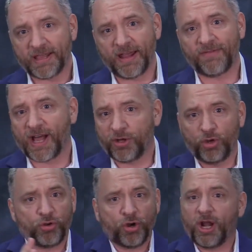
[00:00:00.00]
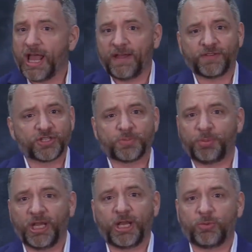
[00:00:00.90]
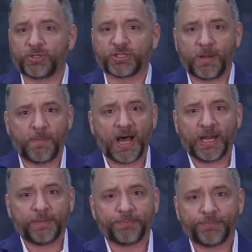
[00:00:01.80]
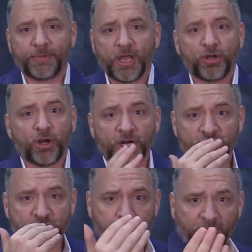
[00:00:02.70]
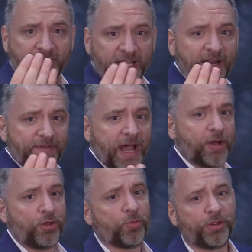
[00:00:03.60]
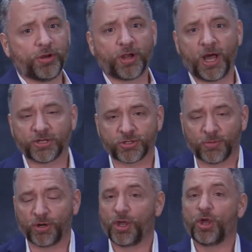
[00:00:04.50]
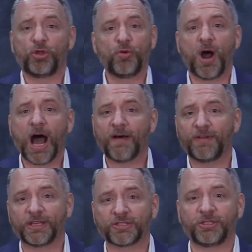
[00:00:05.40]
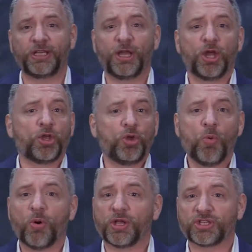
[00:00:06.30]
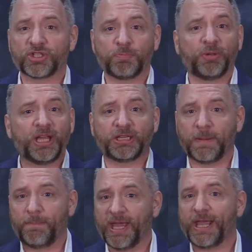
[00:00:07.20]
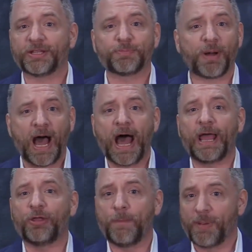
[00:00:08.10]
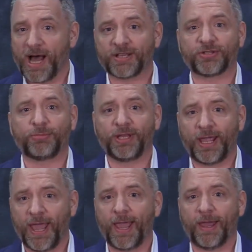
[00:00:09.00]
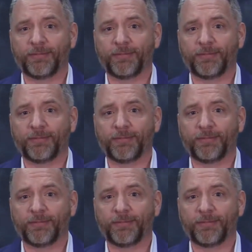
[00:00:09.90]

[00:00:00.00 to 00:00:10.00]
that value, you're going to have to split it with somebody. You're going to split that value with your customer. You want to split the biggest pie you possibly can.